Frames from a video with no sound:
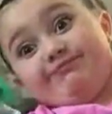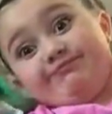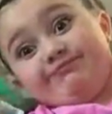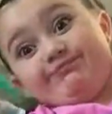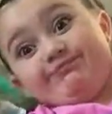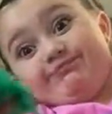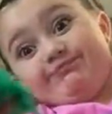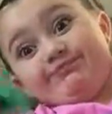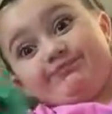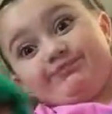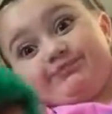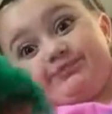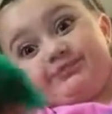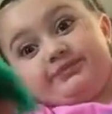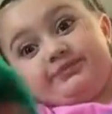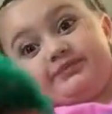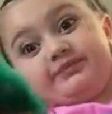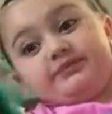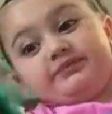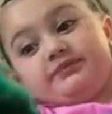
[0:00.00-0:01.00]
No, we're going to keep
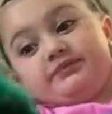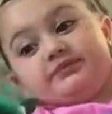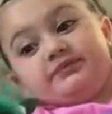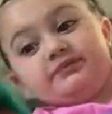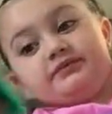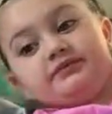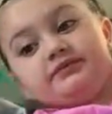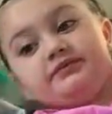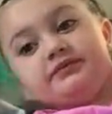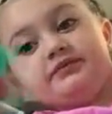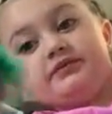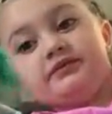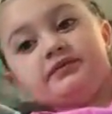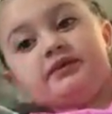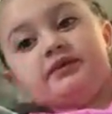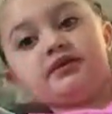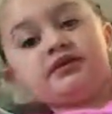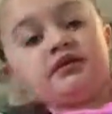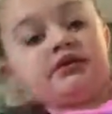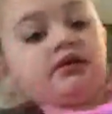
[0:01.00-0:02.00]
felting it in
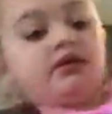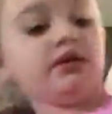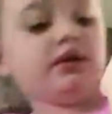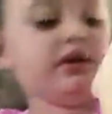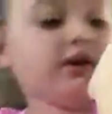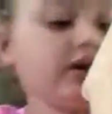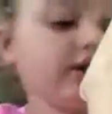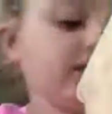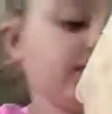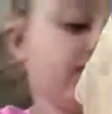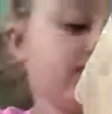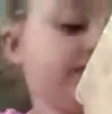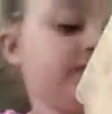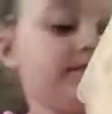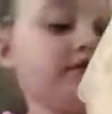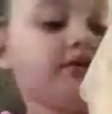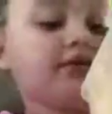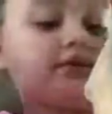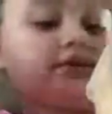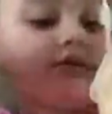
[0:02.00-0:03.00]
our hands. We keep
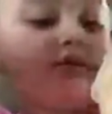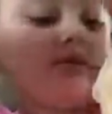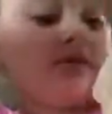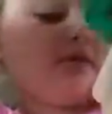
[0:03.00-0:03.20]
rubbing it.